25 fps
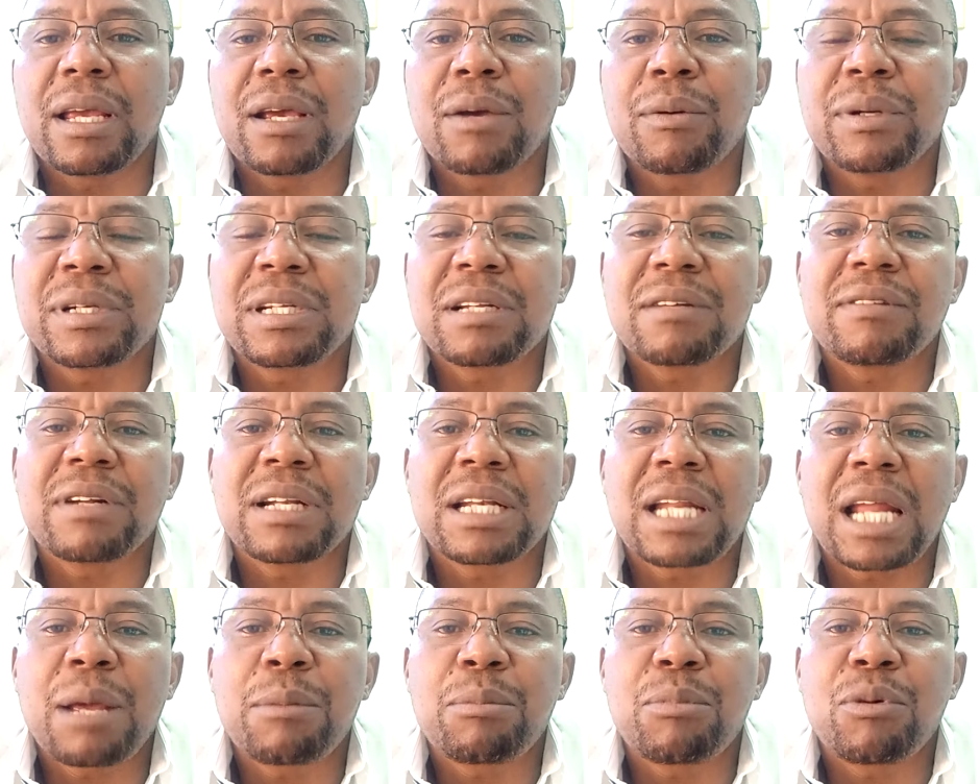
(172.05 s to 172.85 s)
Whatever
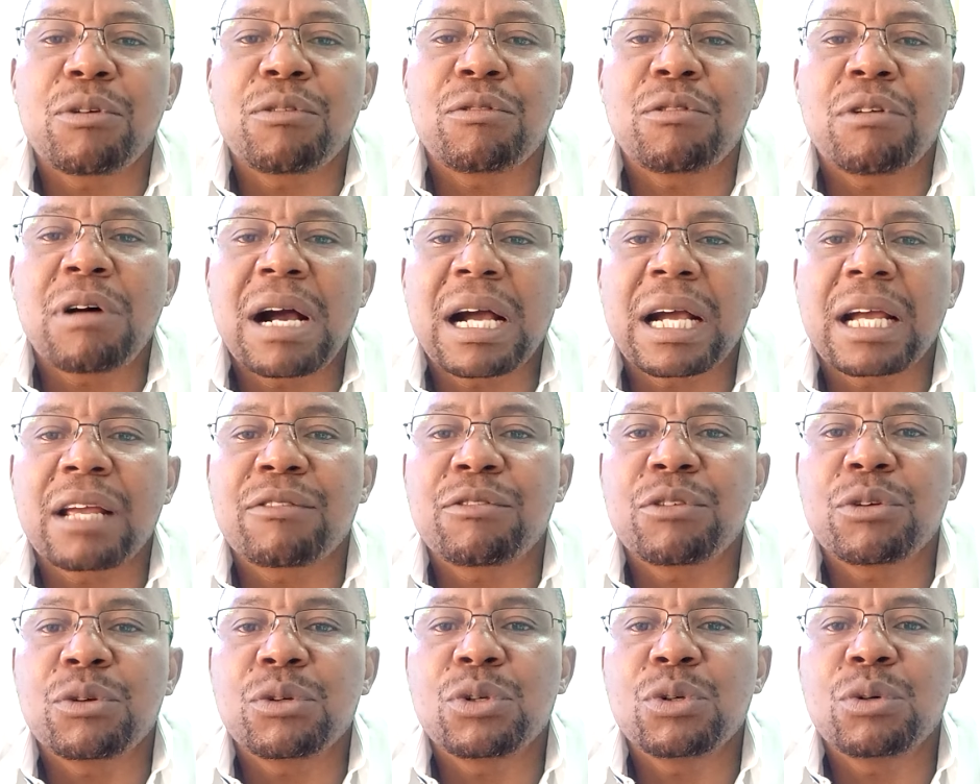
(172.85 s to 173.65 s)
type of work.
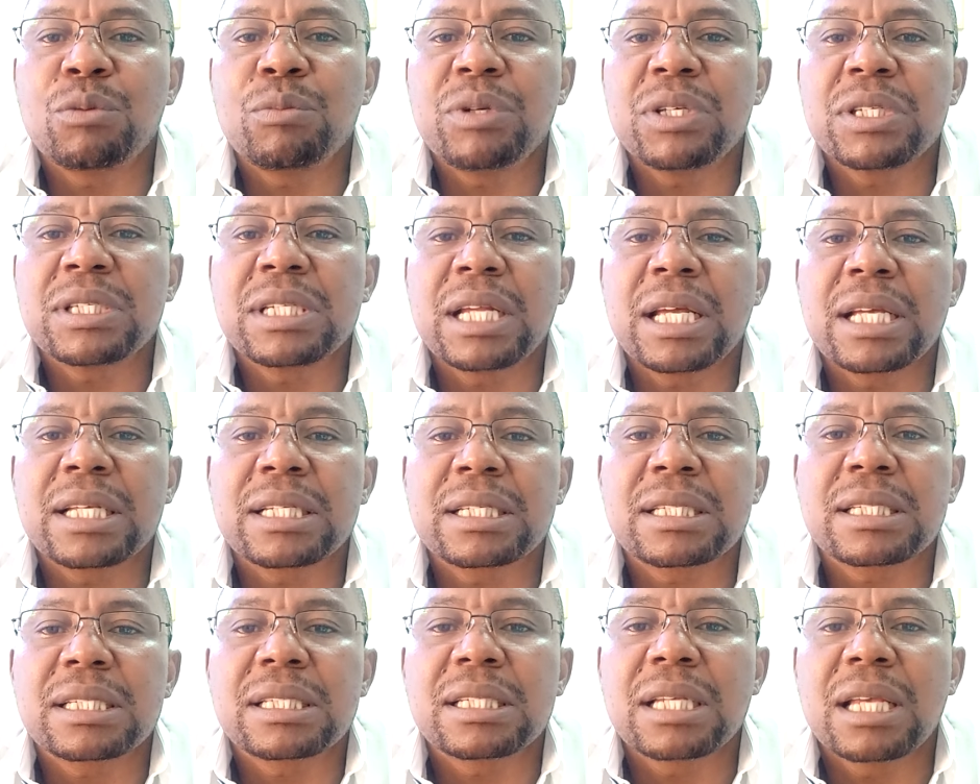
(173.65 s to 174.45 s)
If you do
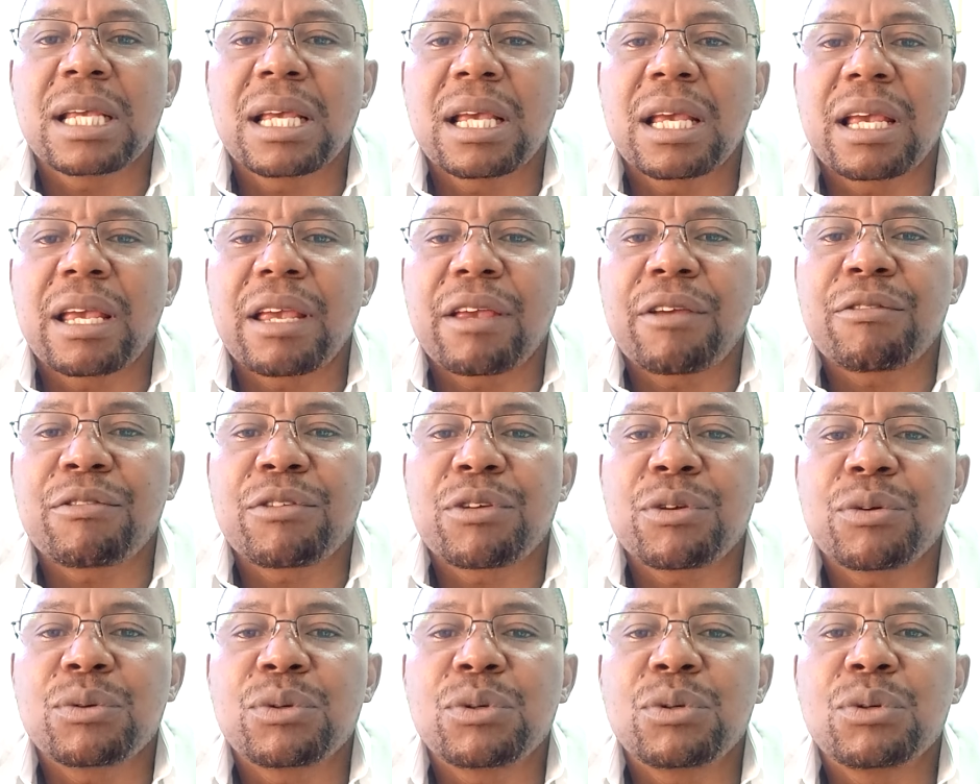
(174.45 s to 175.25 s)
business, if
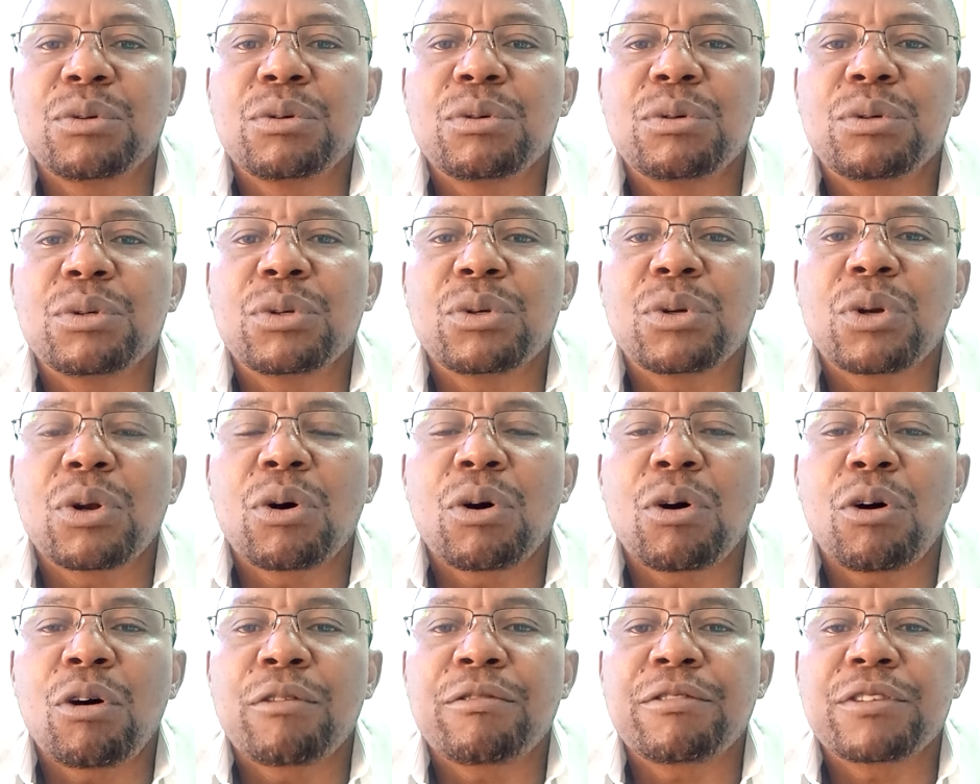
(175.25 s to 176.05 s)
you
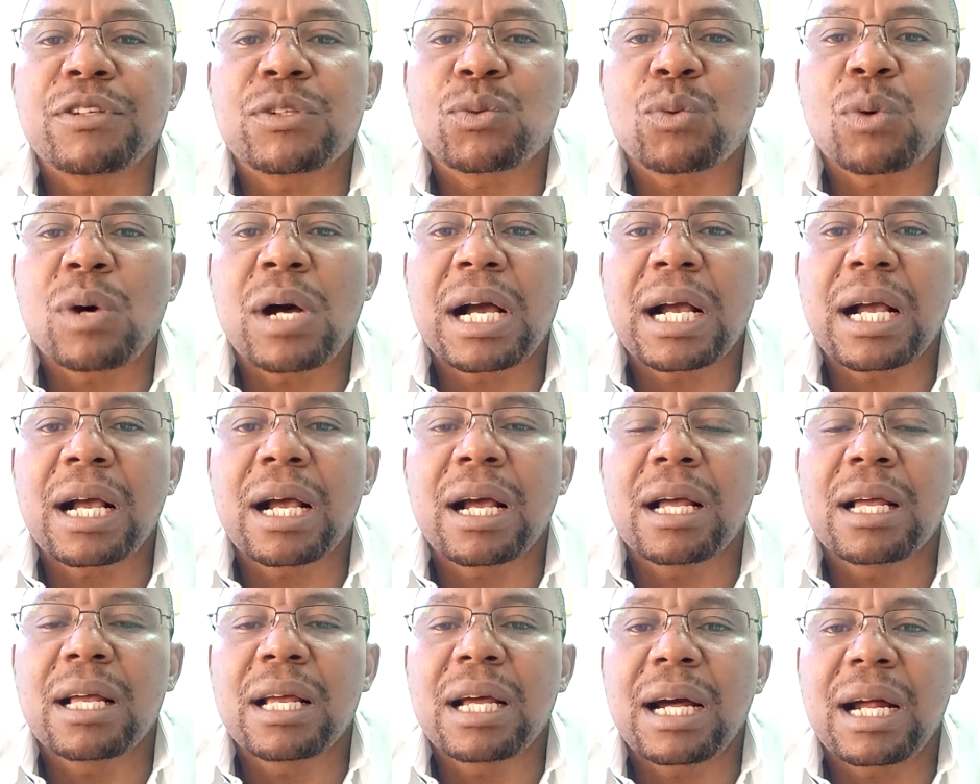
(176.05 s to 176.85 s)
do office work,
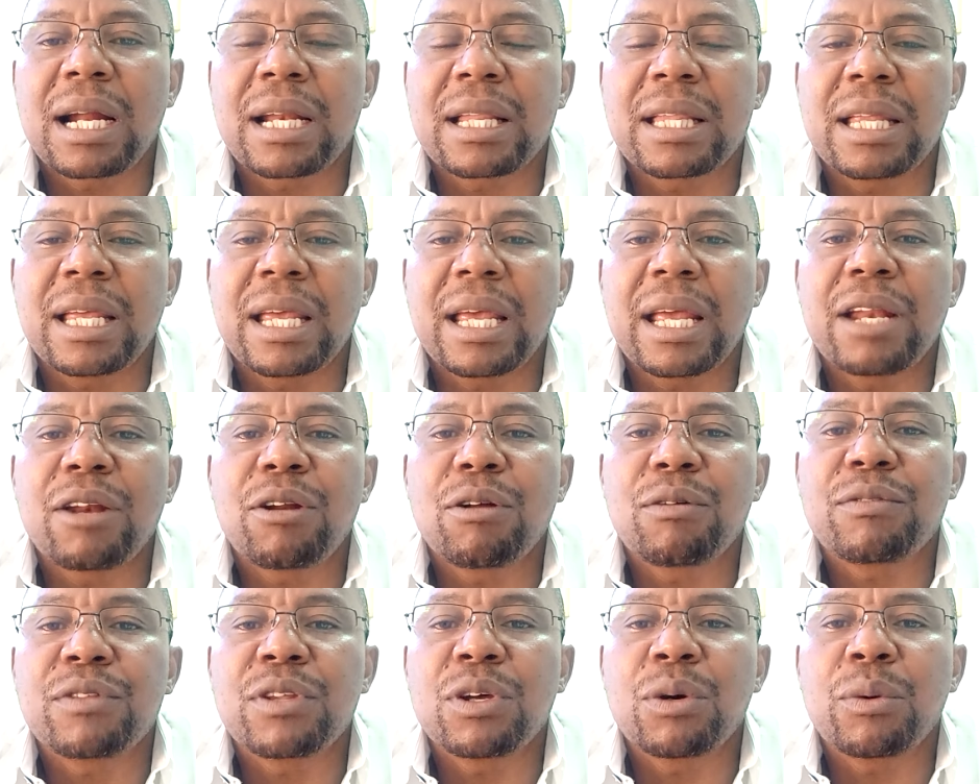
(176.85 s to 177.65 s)
at the end
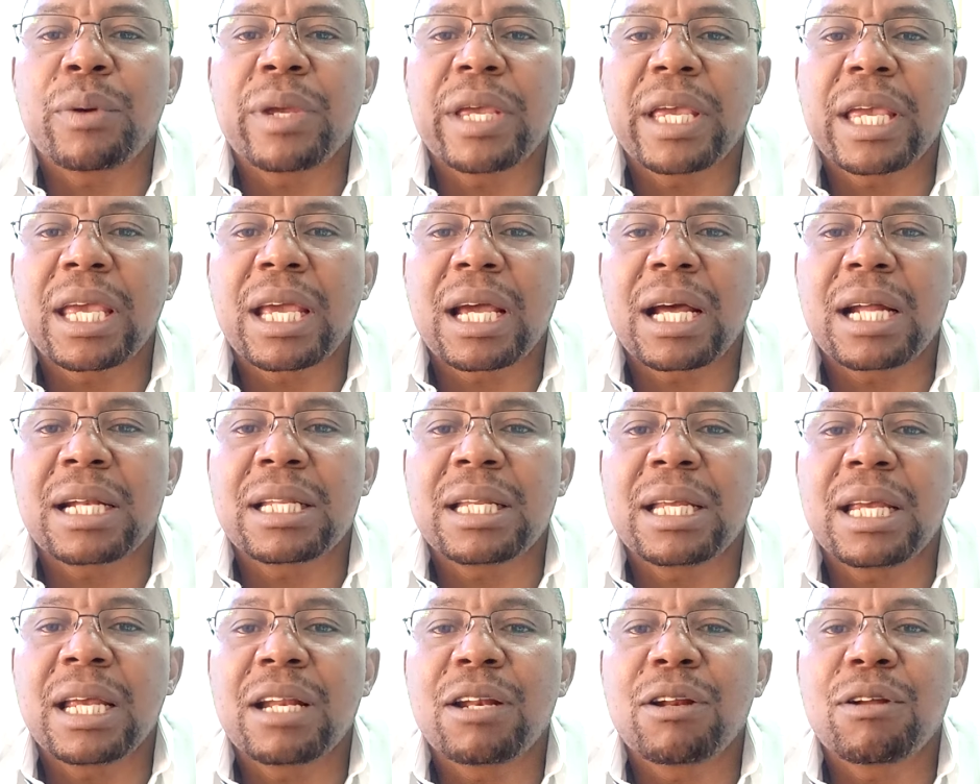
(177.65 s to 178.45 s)
of the week, at
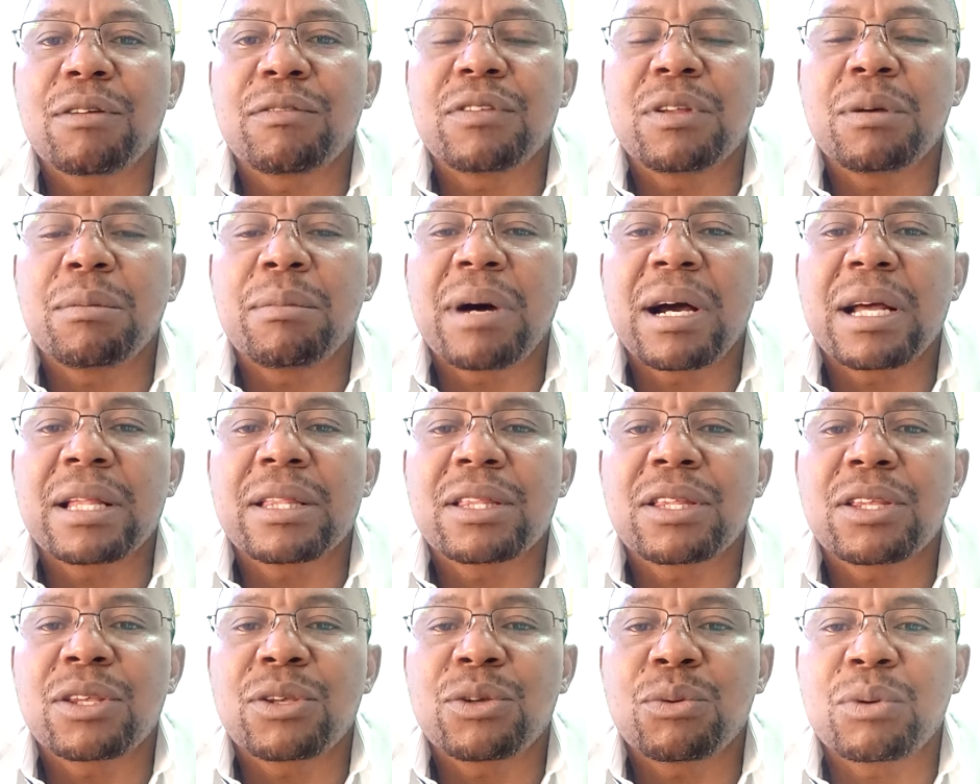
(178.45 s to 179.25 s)
the end of the month,
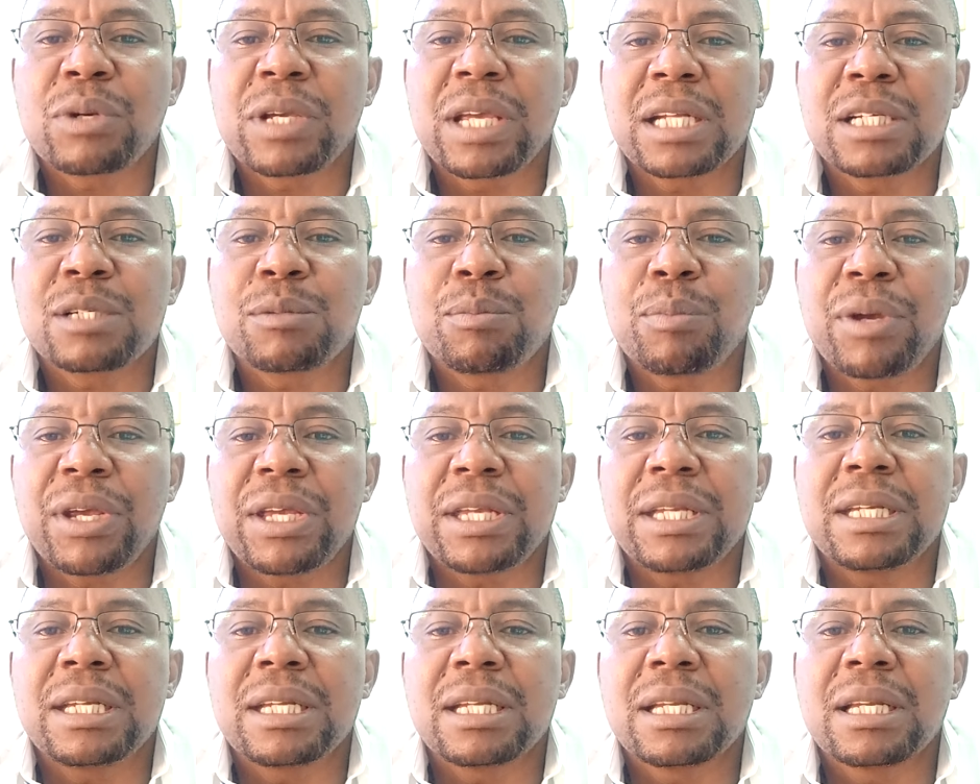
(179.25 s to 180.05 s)
you get paid.